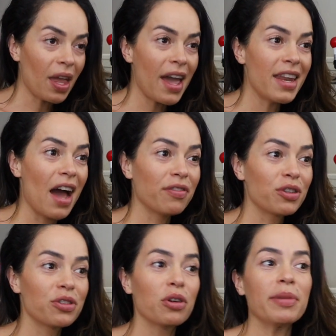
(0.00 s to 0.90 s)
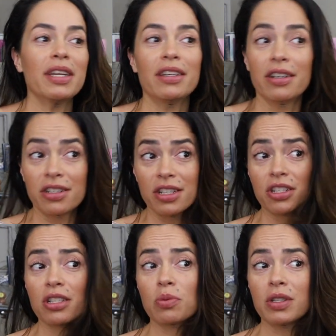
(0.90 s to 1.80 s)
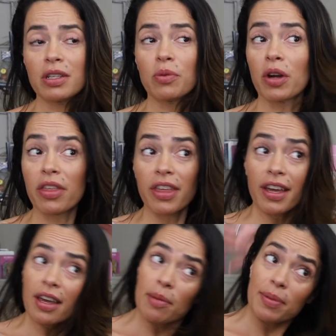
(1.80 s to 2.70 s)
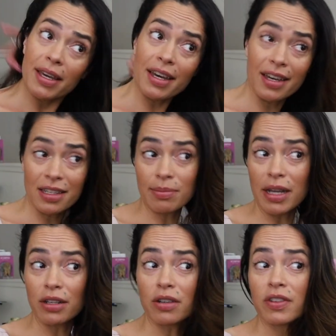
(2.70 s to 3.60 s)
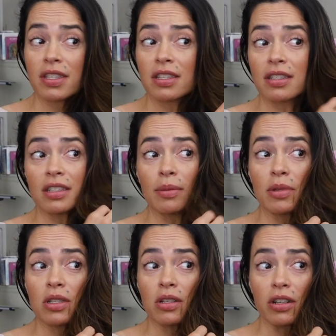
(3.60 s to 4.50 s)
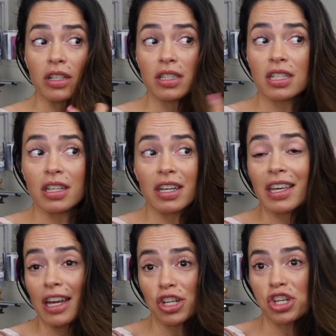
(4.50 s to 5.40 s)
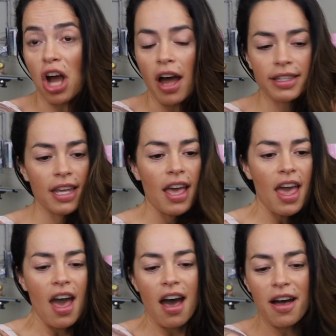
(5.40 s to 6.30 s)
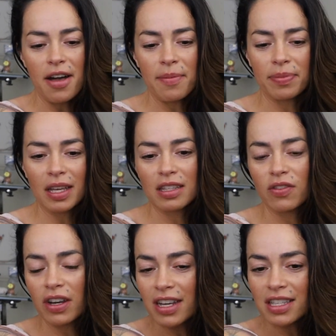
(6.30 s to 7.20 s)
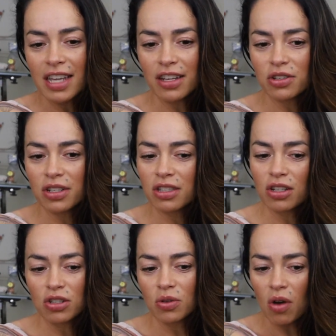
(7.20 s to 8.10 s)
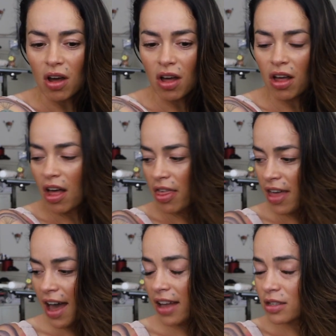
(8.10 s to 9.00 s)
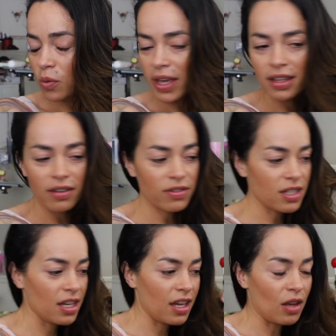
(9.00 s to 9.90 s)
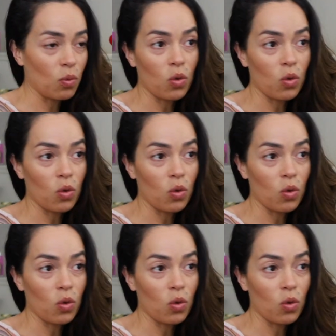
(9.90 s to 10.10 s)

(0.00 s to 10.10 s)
And after so many years, it just wasn't worth it because my nervous system started to get shot. It's very dangerous to do all that weightlifting and